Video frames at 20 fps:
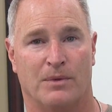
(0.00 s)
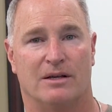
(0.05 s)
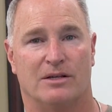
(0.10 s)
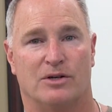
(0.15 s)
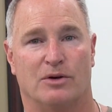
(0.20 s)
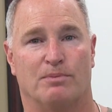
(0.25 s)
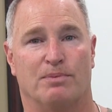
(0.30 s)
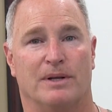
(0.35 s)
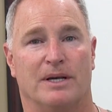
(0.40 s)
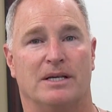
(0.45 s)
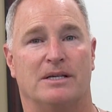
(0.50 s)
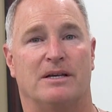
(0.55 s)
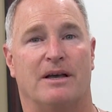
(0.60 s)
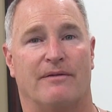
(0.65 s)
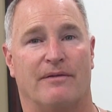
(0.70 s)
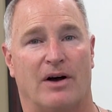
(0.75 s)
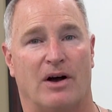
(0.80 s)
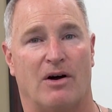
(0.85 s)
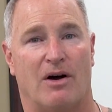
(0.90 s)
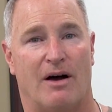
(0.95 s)
So please
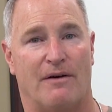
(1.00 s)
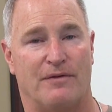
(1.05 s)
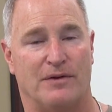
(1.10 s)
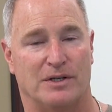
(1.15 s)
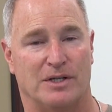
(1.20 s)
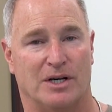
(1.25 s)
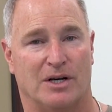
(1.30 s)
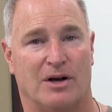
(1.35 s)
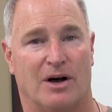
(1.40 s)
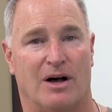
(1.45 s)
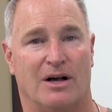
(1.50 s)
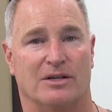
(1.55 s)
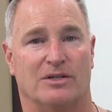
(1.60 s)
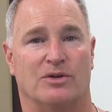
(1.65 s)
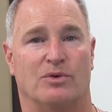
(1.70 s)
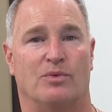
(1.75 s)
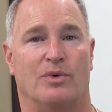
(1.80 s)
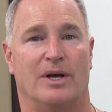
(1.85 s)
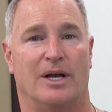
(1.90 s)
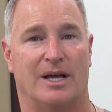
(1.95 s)
give our office a call
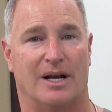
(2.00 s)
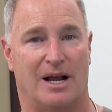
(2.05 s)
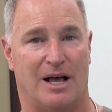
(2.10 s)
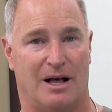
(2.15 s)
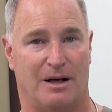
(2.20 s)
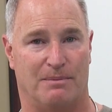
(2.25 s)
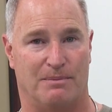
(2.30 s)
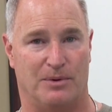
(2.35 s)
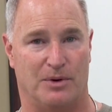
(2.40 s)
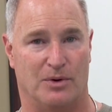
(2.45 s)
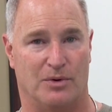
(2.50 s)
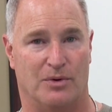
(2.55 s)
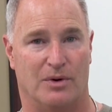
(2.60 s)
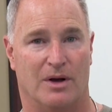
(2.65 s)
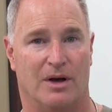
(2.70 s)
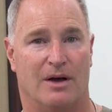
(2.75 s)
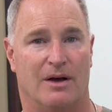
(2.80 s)
so we can help you.